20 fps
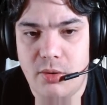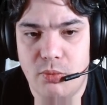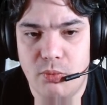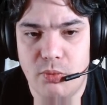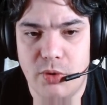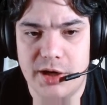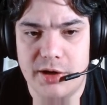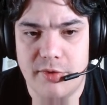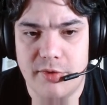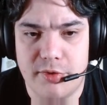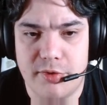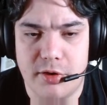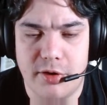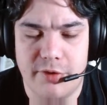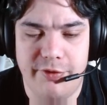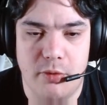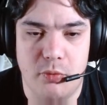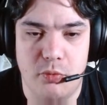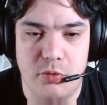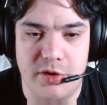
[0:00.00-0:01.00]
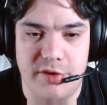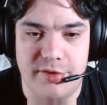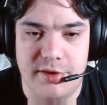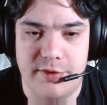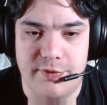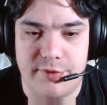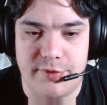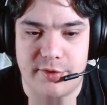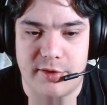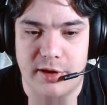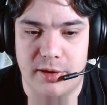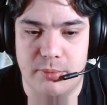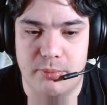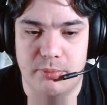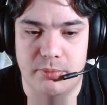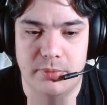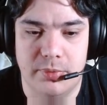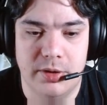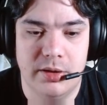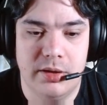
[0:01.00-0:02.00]
when the server receives
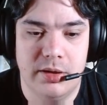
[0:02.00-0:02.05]
them,